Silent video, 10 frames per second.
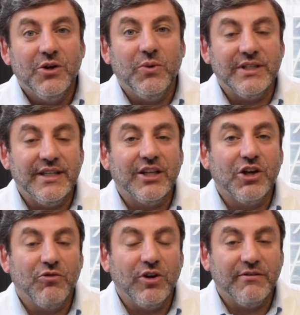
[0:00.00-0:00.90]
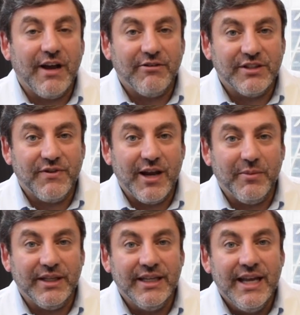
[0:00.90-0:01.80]
was in the coronavirus
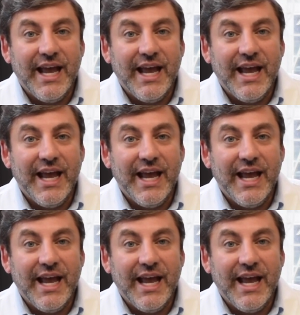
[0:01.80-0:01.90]
family,